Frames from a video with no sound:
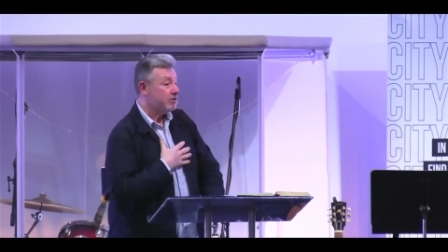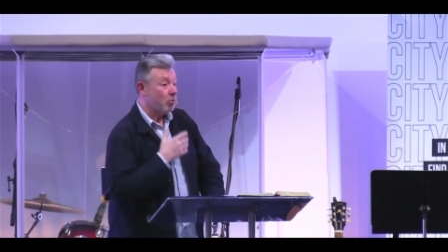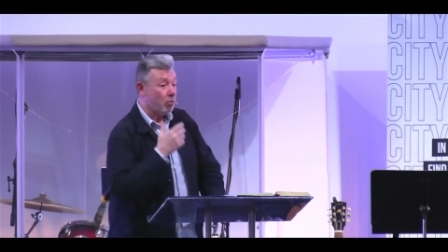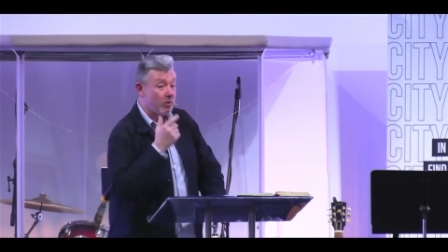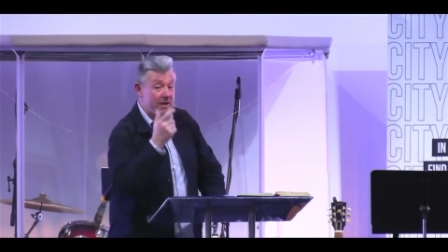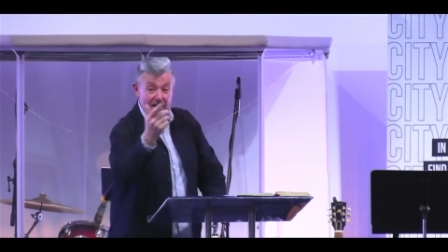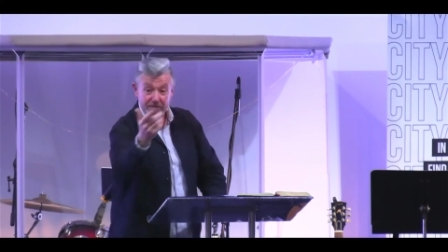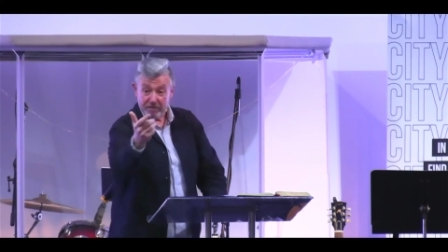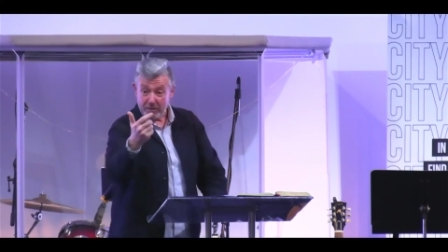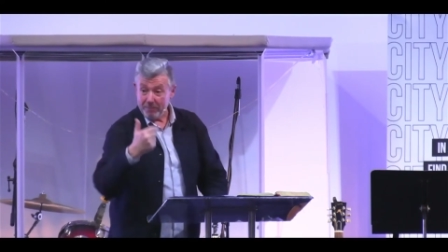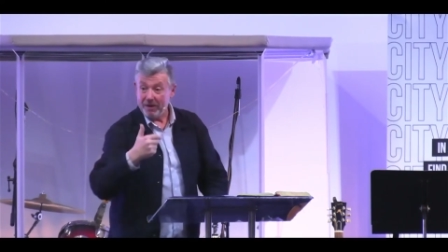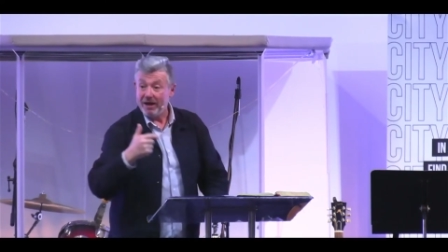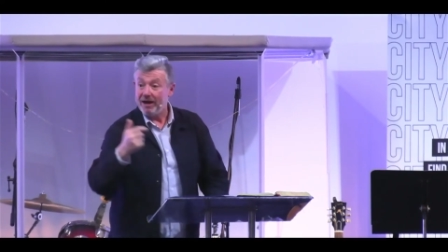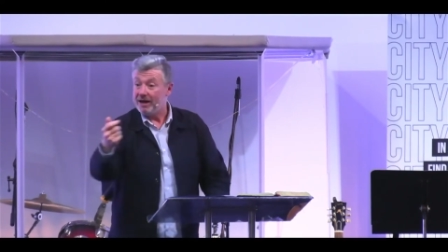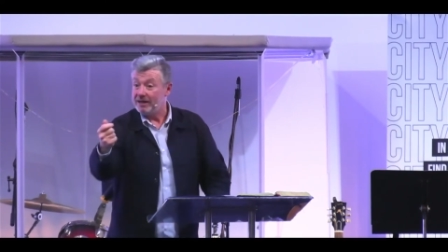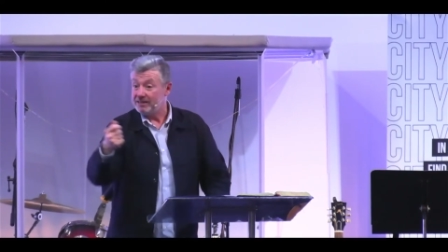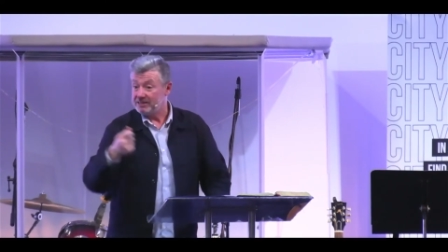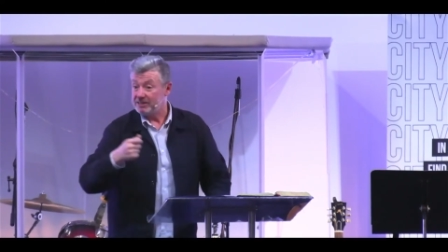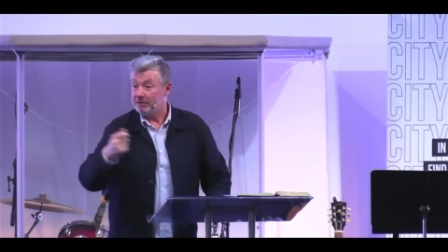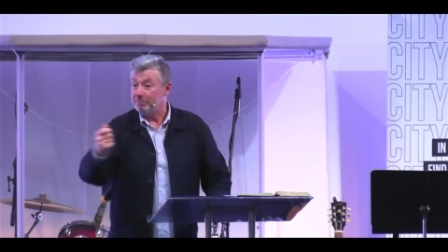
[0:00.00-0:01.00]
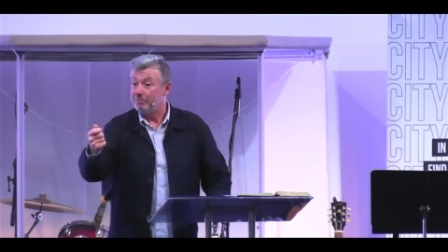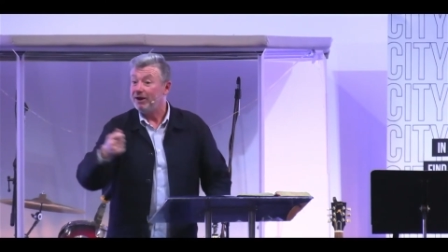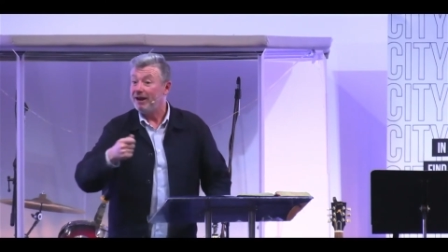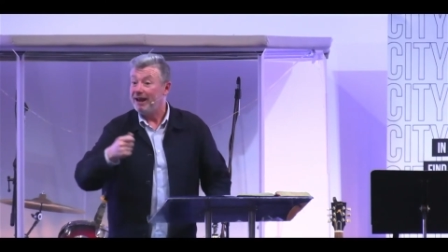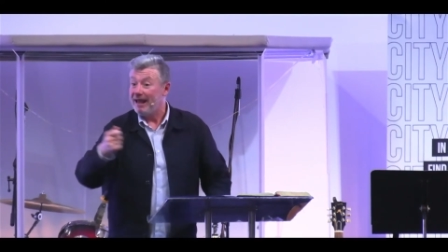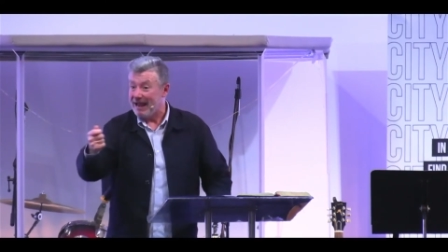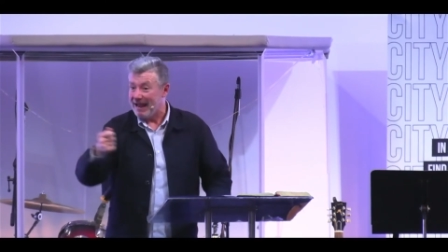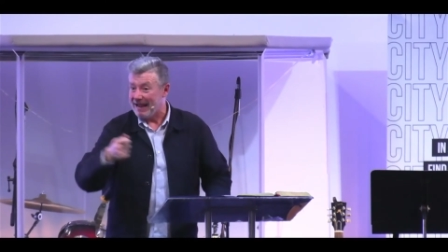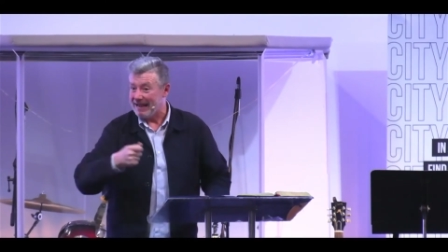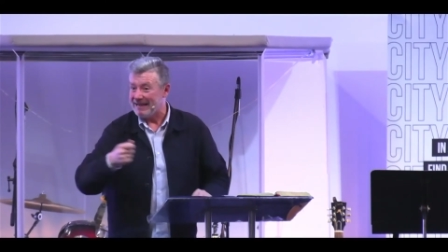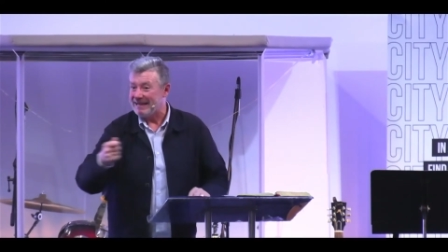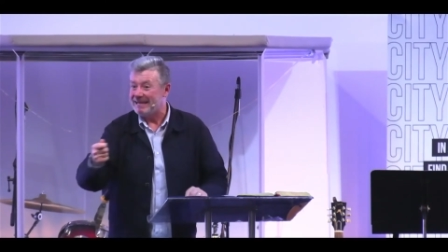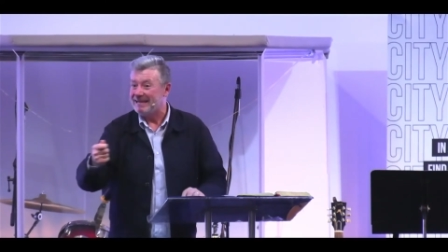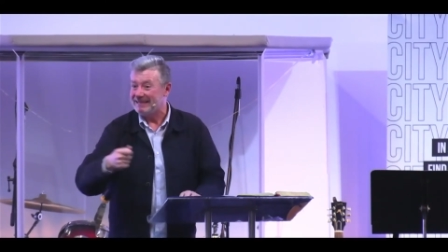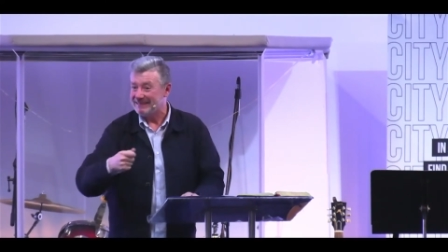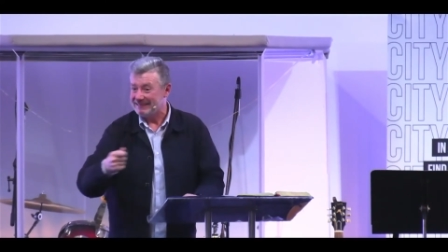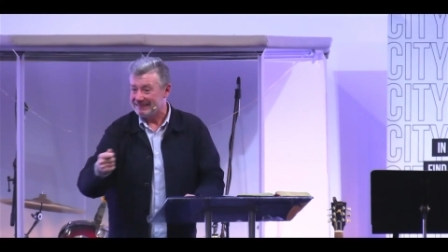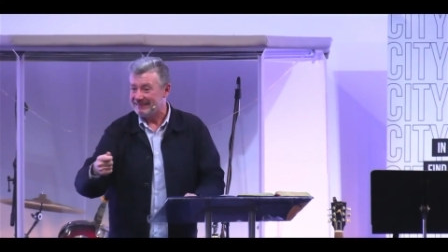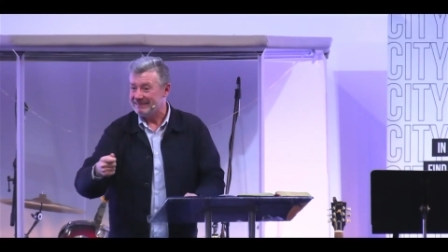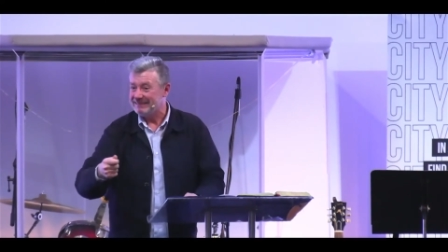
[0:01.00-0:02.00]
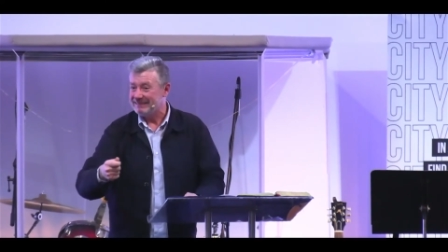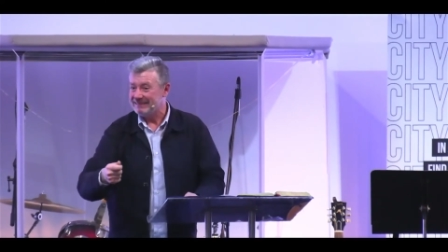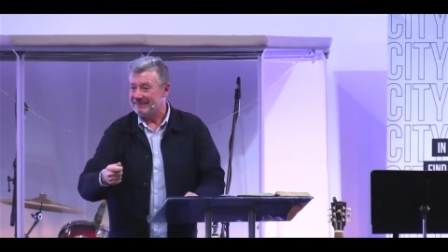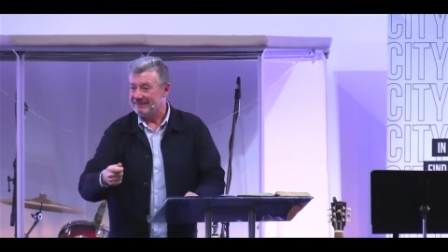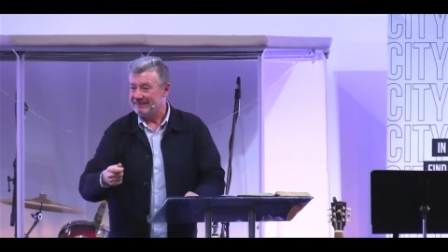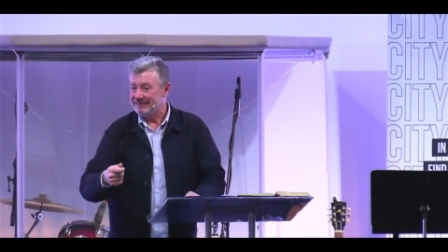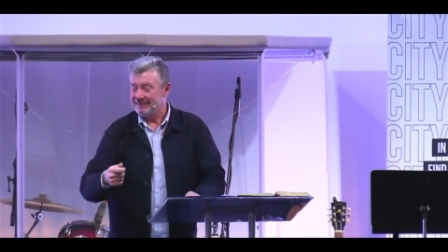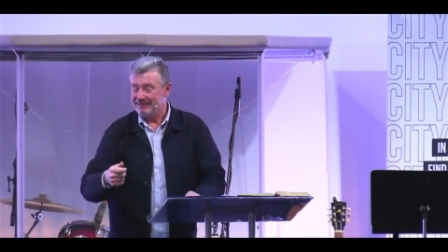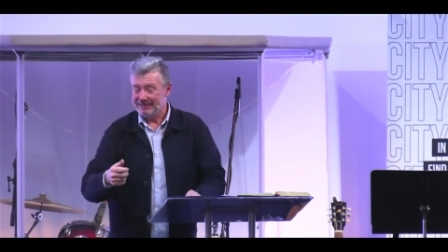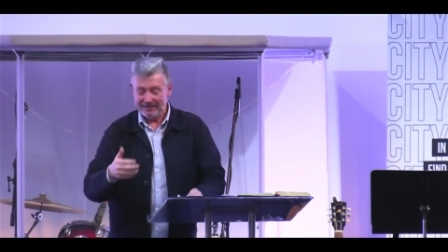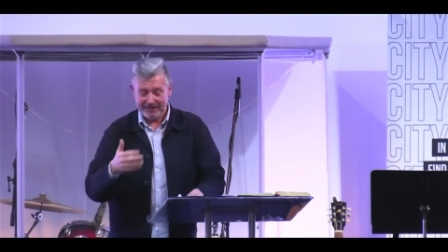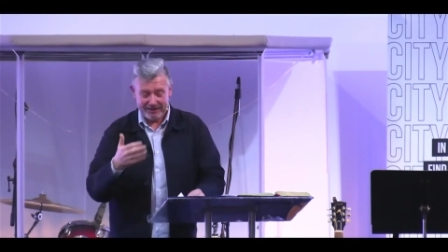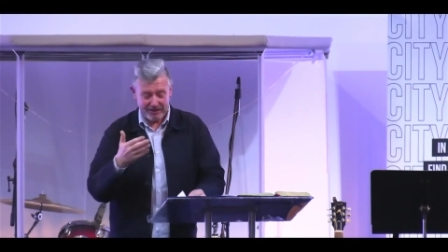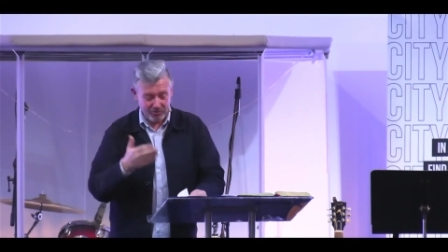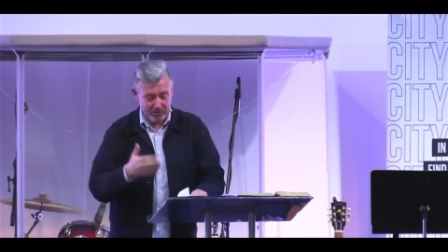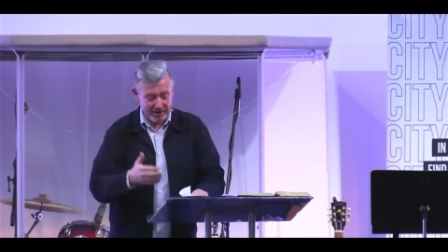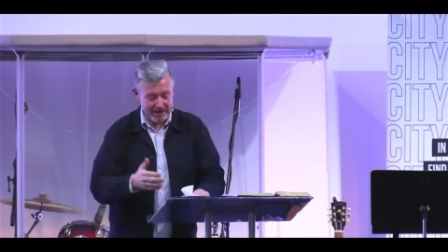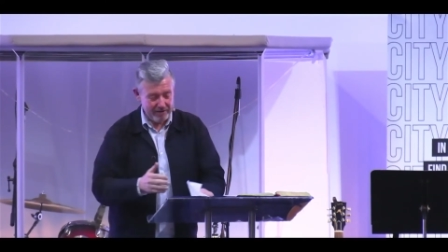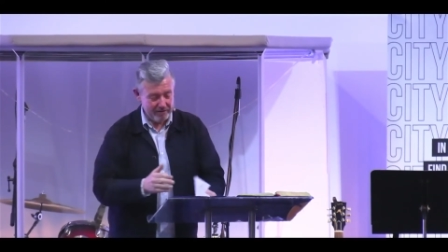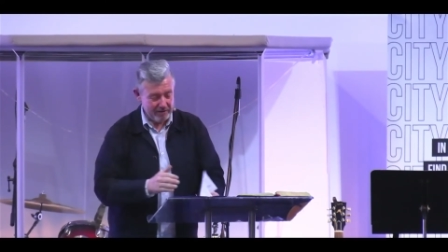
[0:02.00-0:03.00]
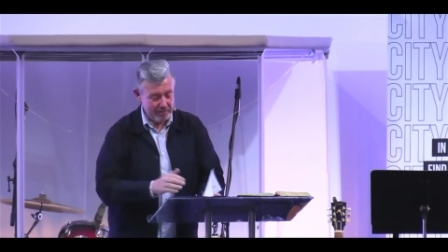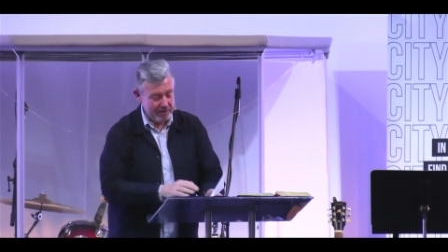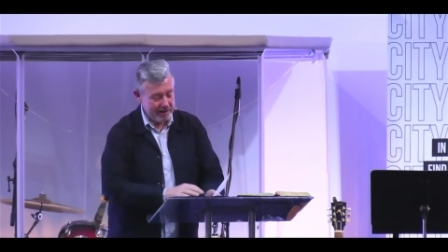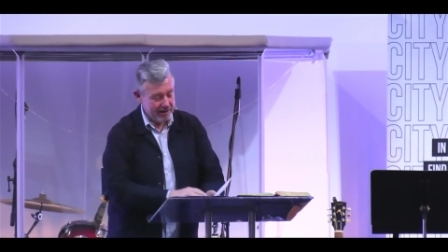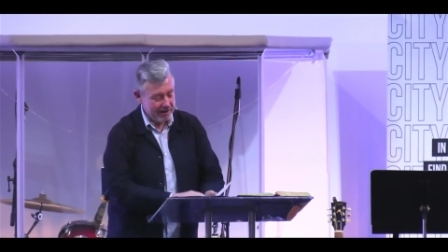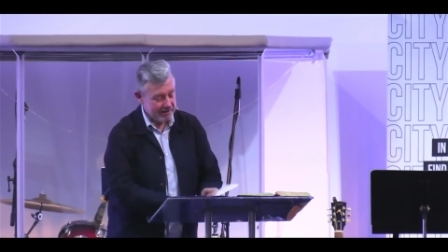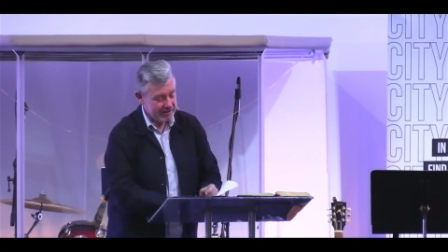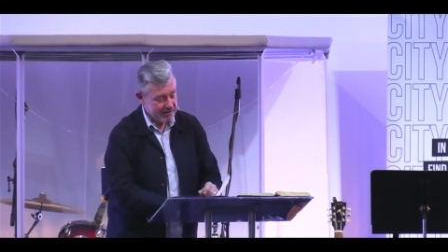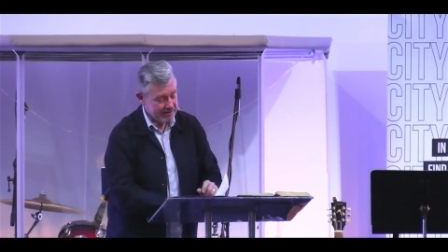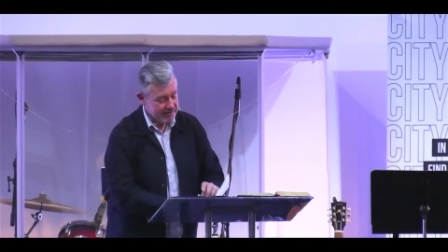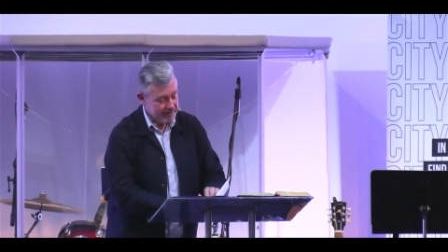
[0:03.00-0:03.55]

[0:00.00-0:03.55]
we have a part to play. We have a part